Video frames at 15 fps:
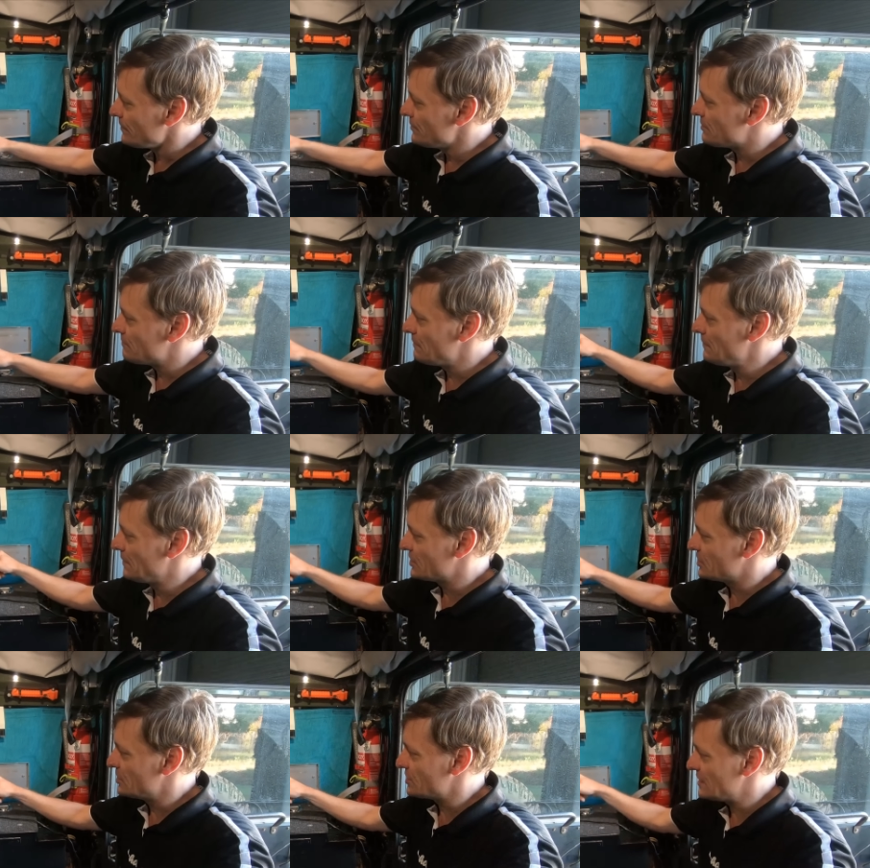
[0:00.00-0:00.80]
So pretty
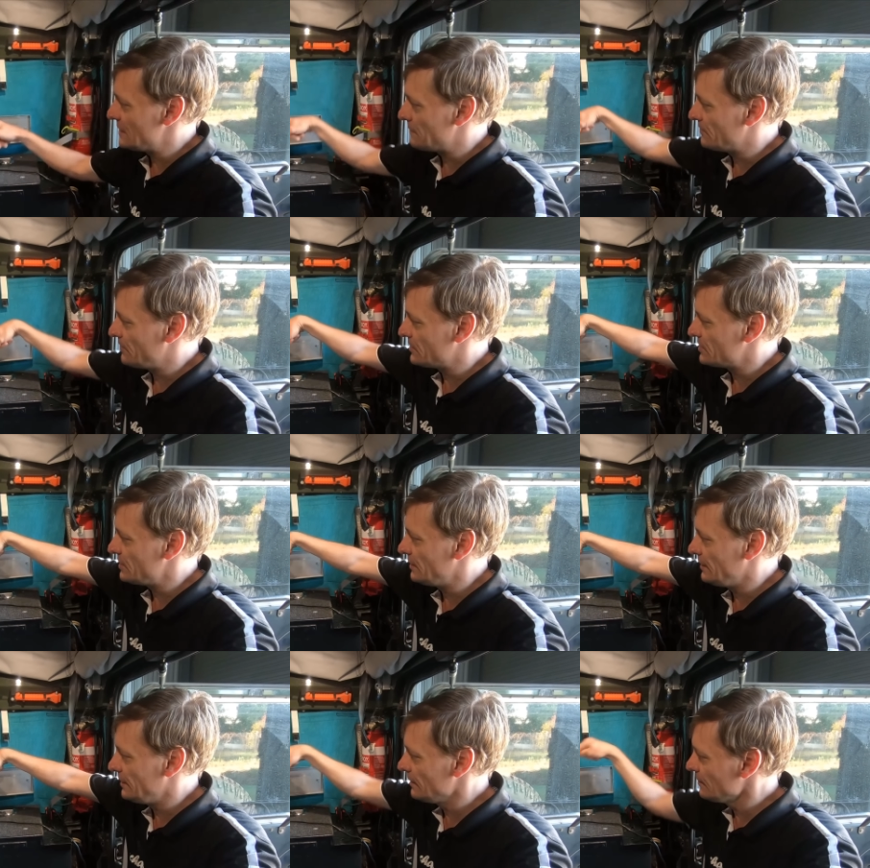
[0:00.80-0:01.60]
much this lip fits
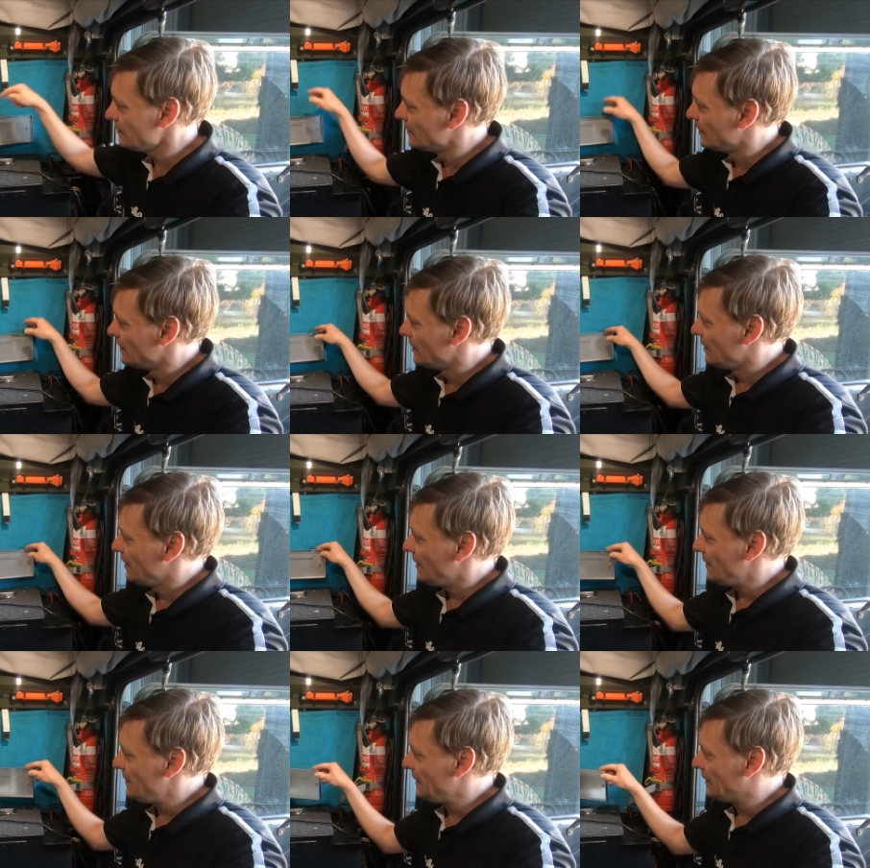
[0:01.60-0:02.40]
in here.
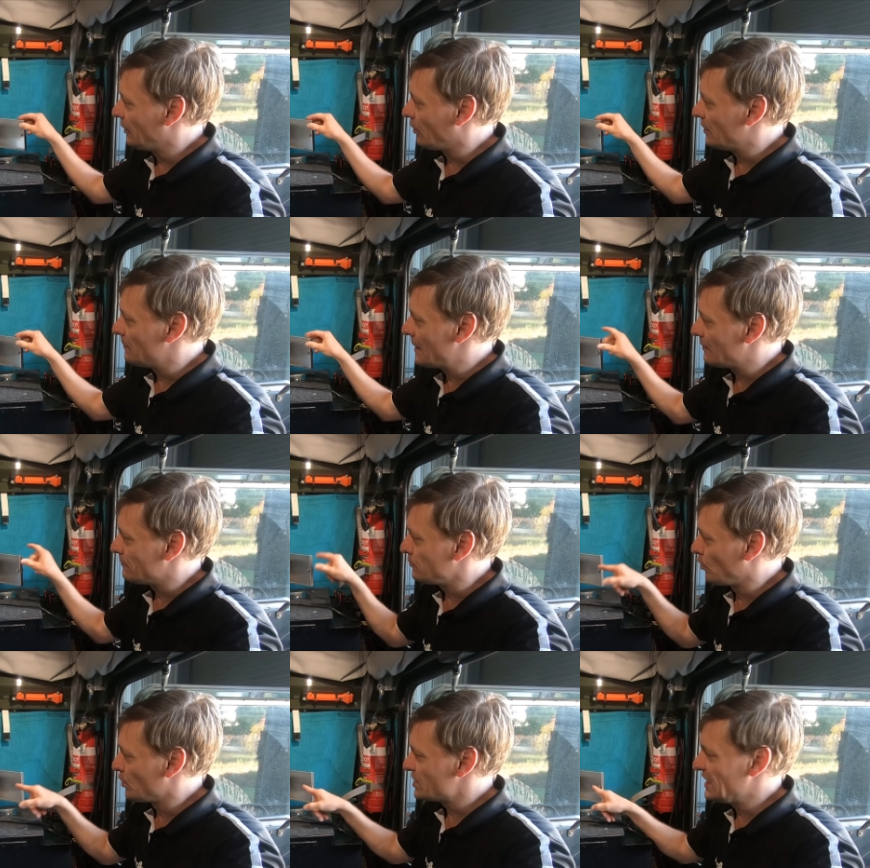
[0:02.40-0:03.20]
And he got
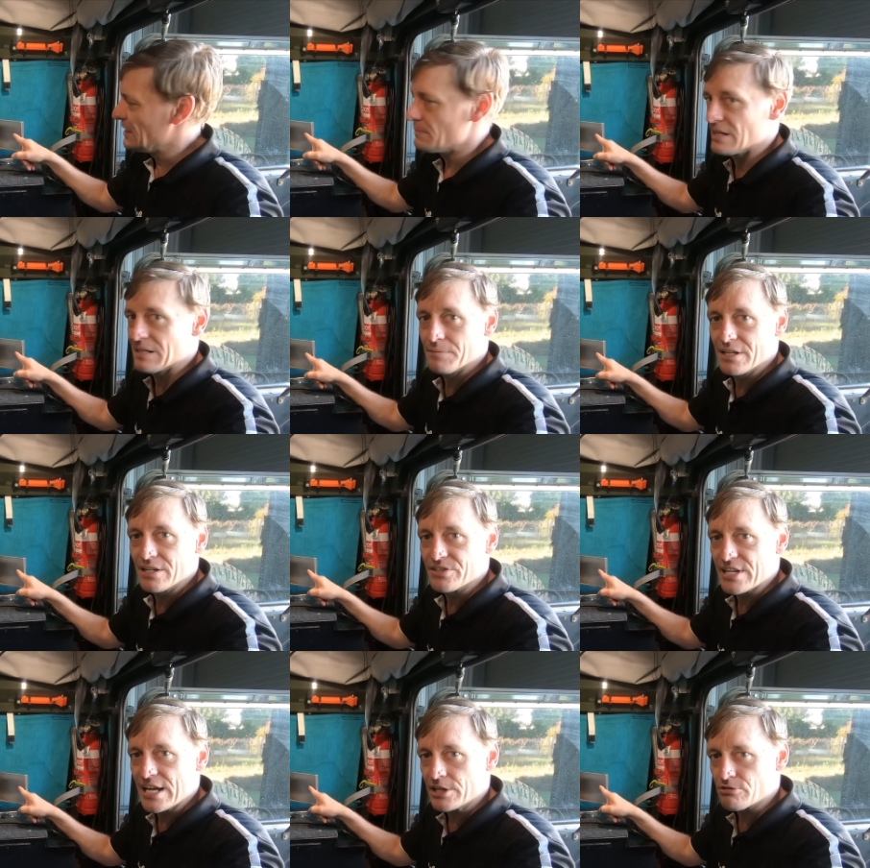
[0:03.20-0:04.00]
about 14
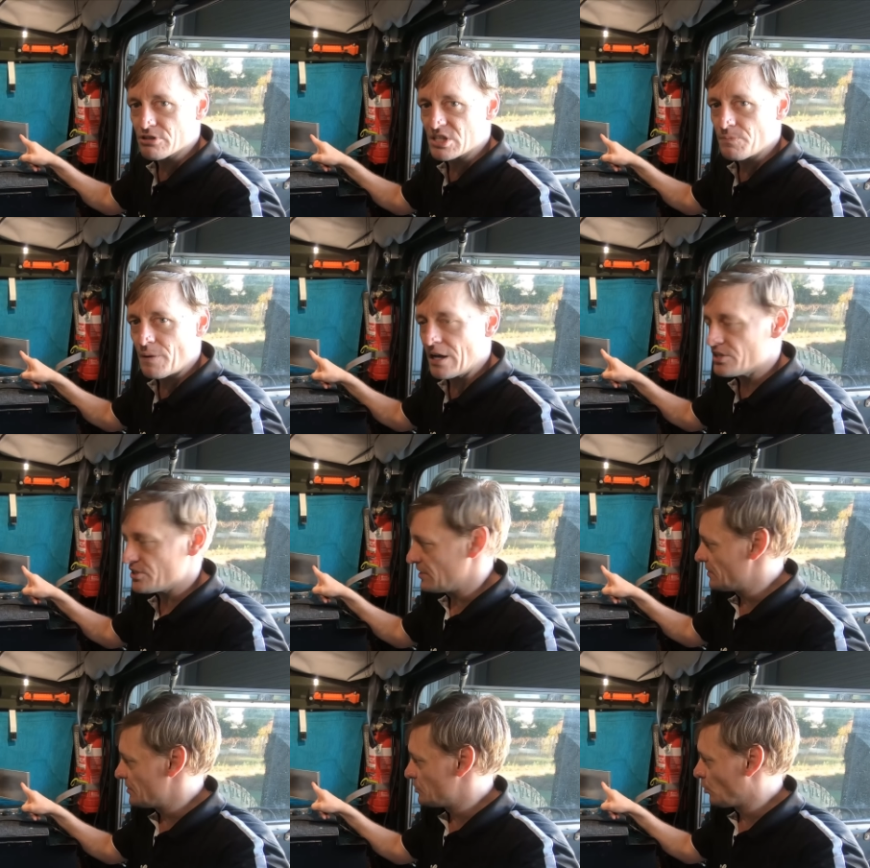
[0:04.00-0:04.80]
millimeters extra
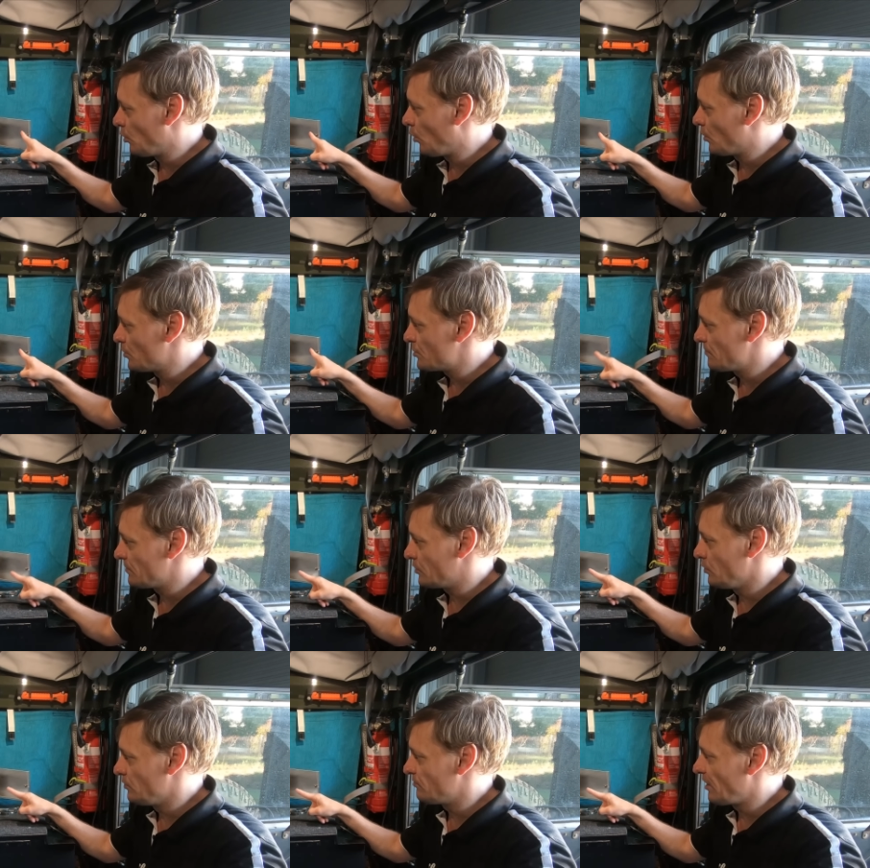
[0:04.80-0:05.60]
space in the door. So if
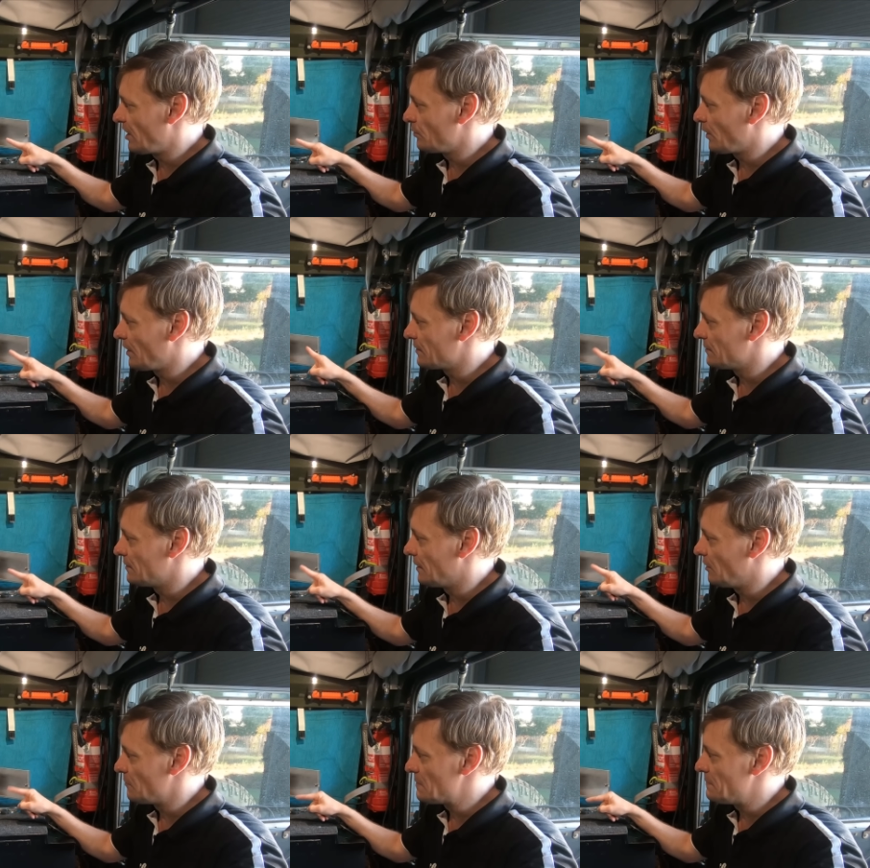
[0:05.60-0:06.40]
you could find one
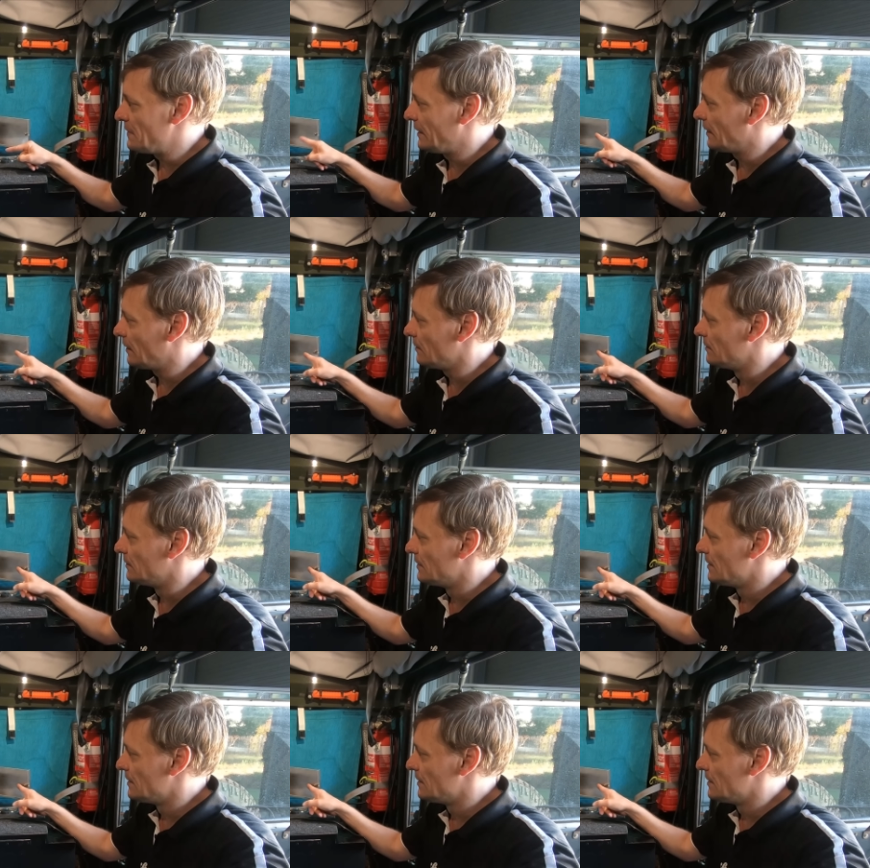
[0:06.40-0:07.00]
a little bit bigger,